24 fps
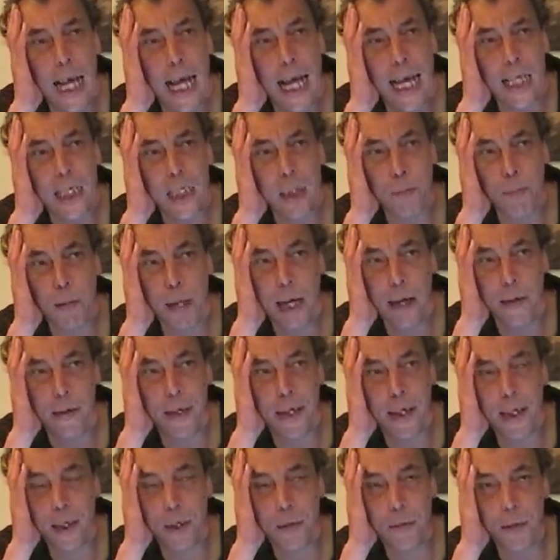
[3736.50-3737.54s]

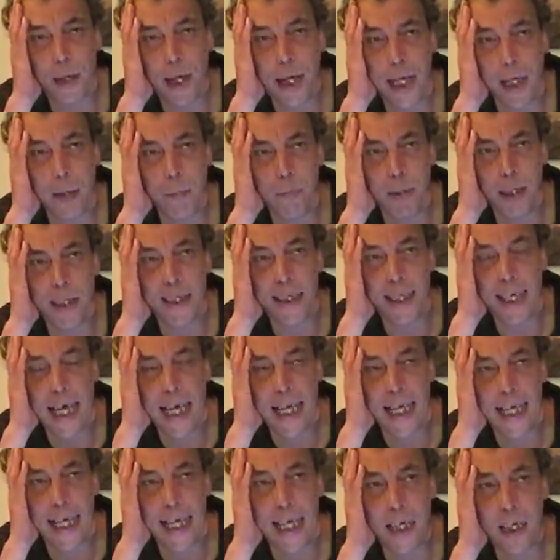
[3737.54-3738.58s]
X-Power grey
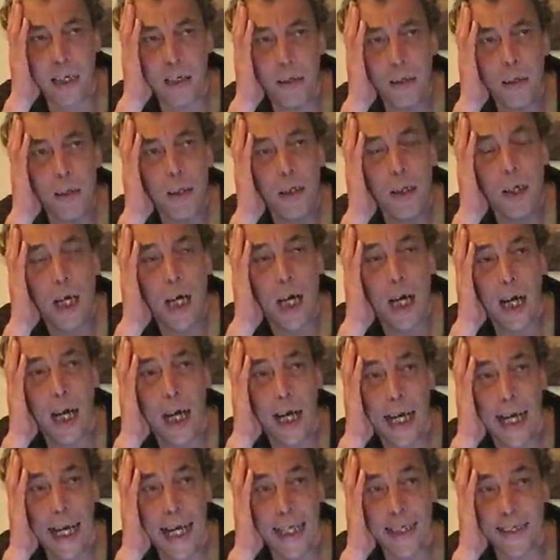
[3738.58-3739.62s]
metallic.
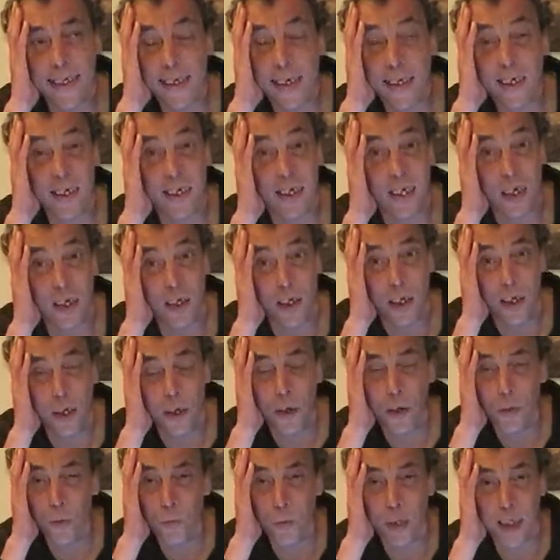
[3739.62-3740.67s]
It's a
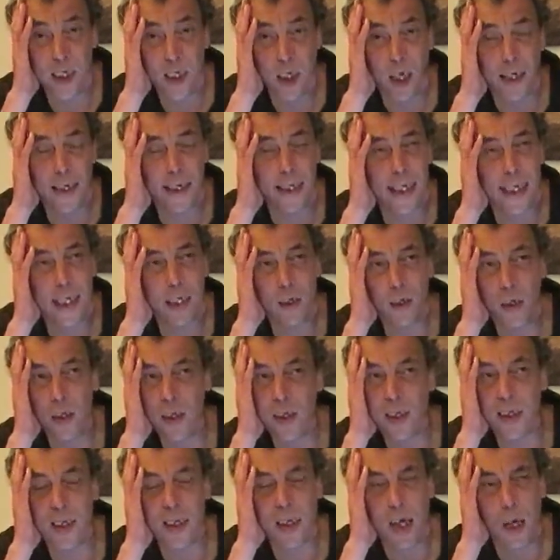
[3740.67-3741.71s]
saloon, which I think
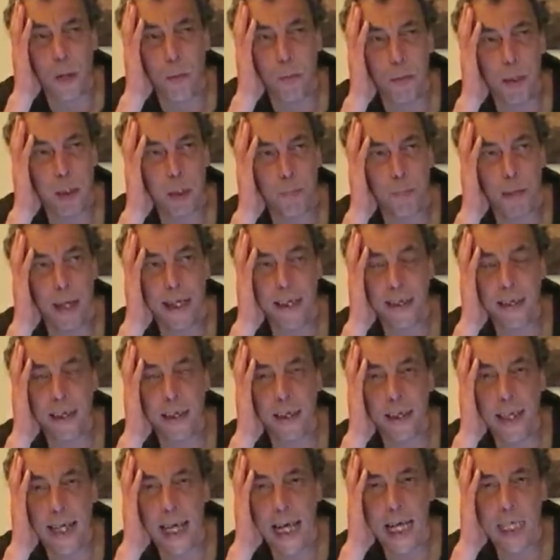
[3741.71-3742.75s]
looks so much better
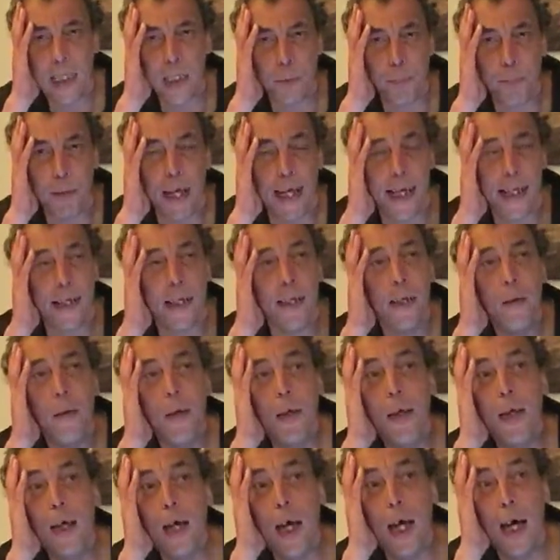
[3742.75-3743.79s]
than the hatchback.
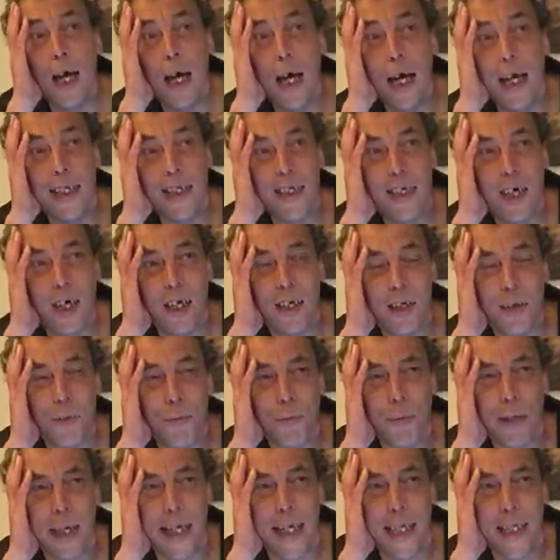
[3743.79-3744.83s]
It's got the
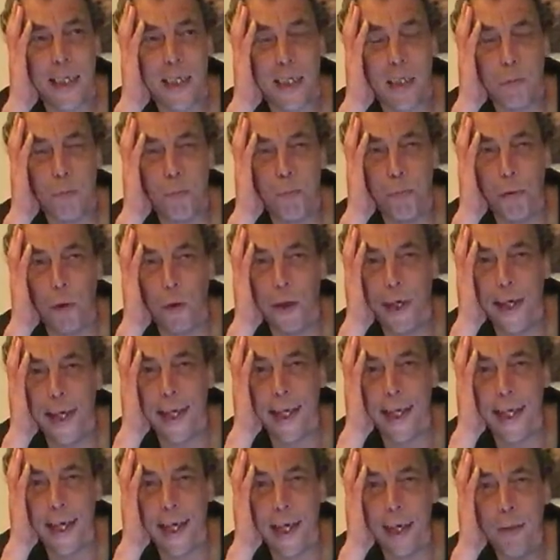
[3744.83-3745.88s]
rear
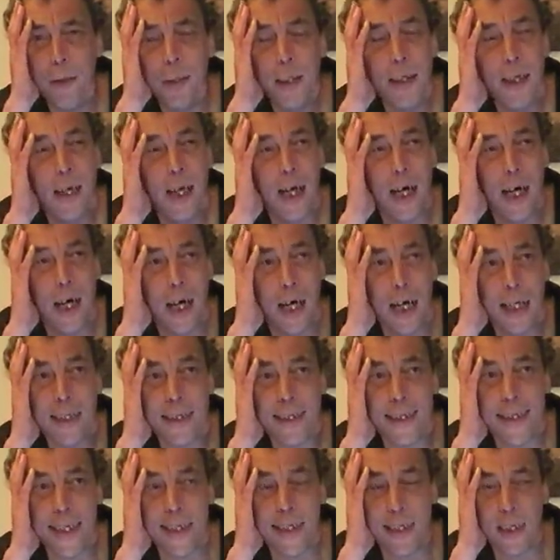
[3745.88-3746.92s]
spoiler.
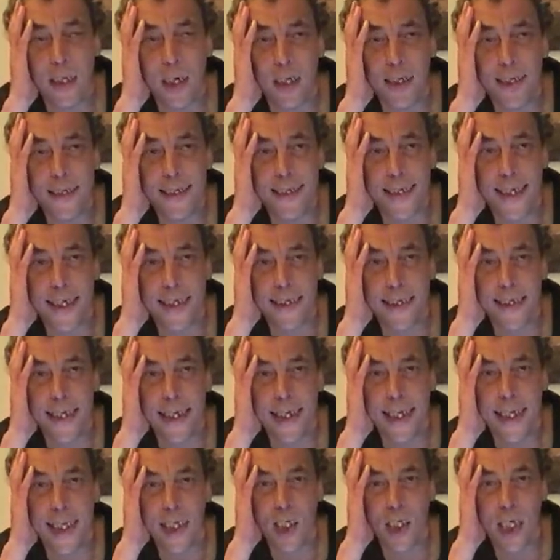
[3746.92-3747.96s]
It's sitting on
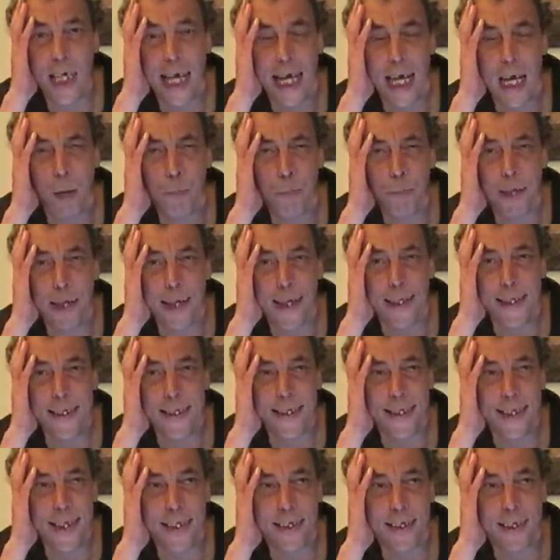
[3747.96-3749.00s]
16-inch
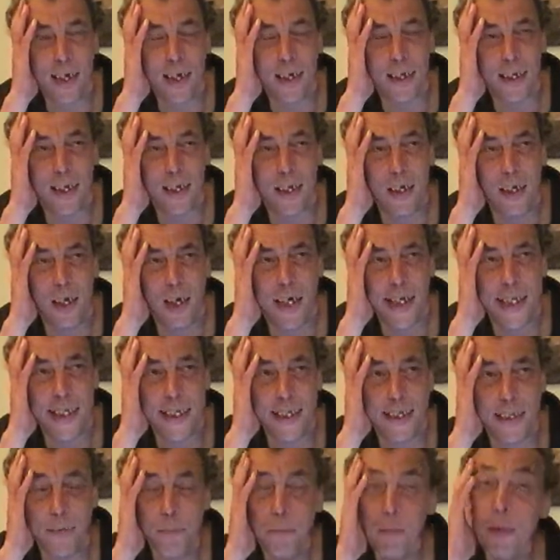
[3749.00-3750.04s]
hairpins. It's got the
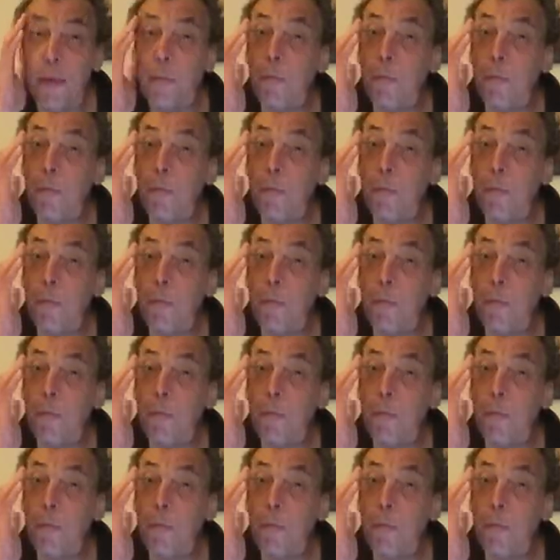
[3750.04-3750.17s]
nice